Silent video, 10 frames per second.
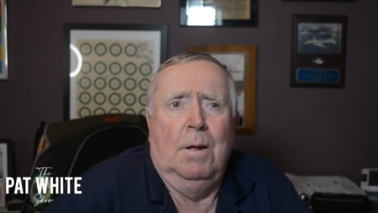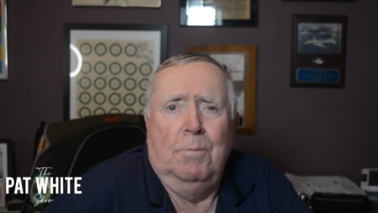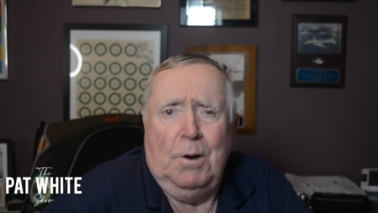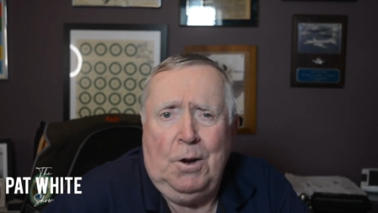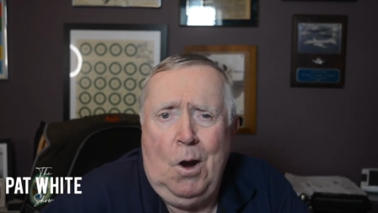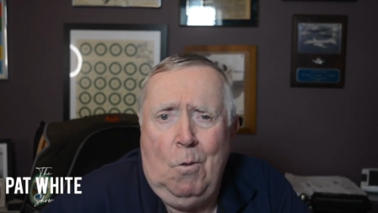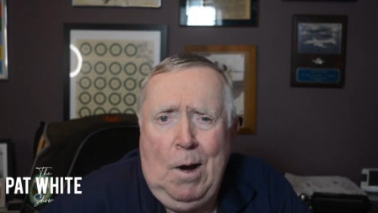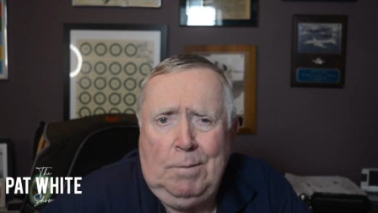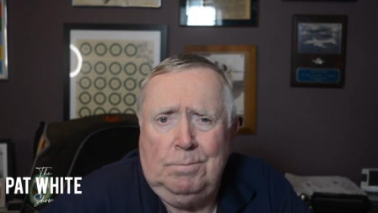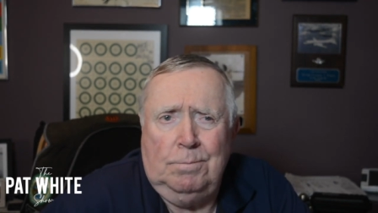But you know
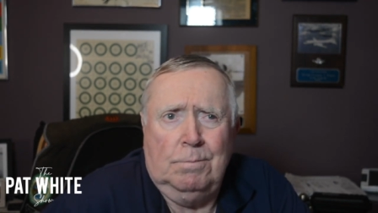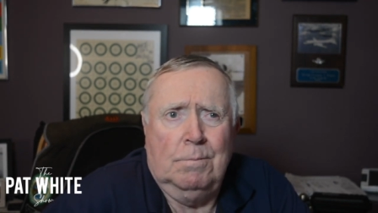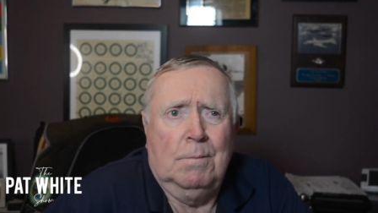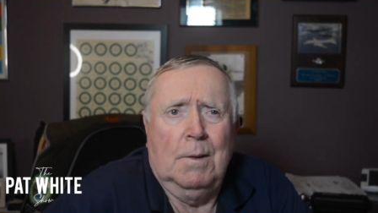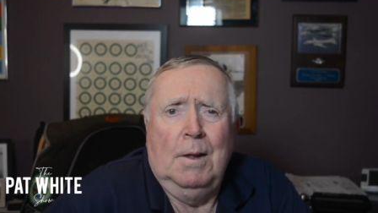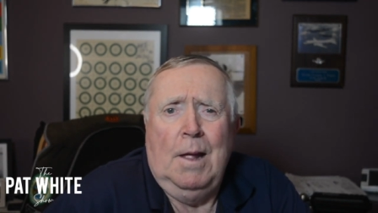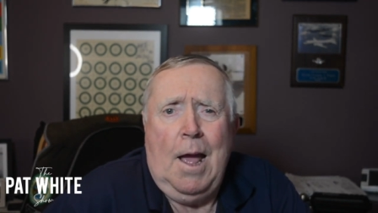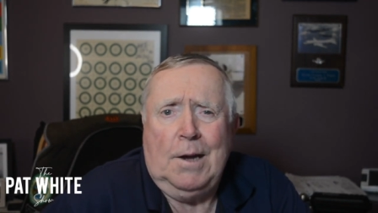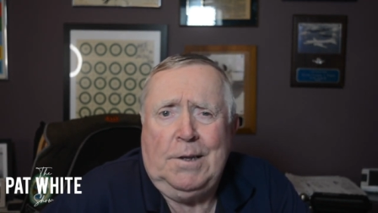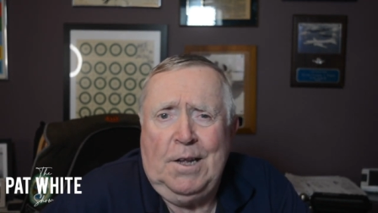what?
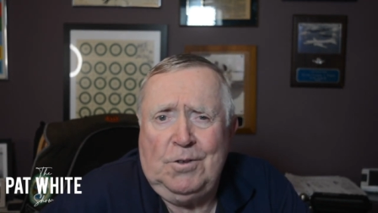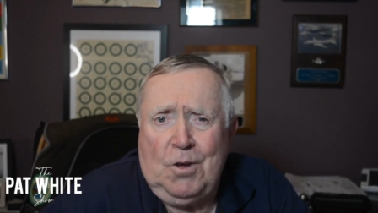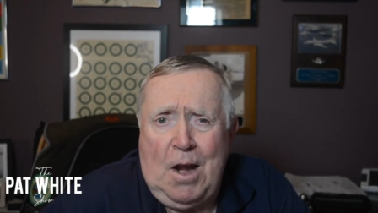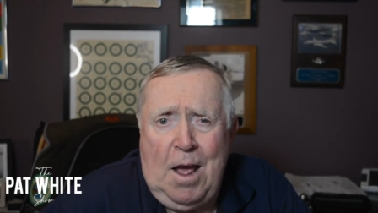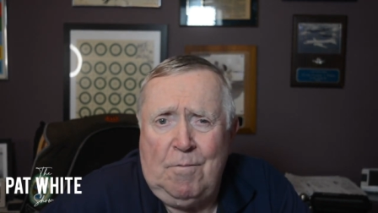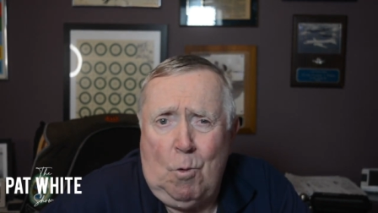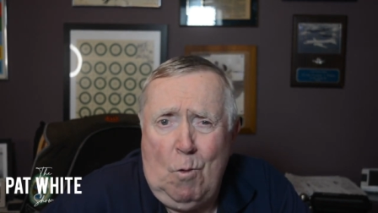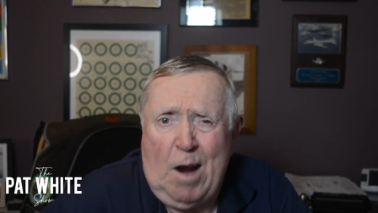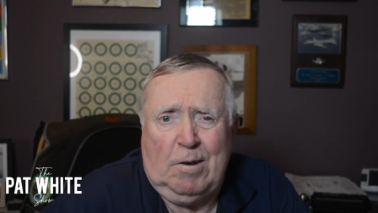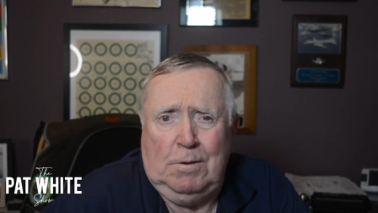That kid's going to have a
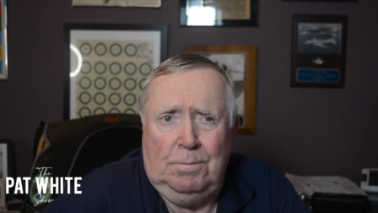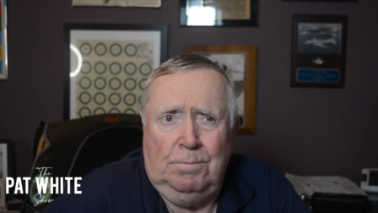record.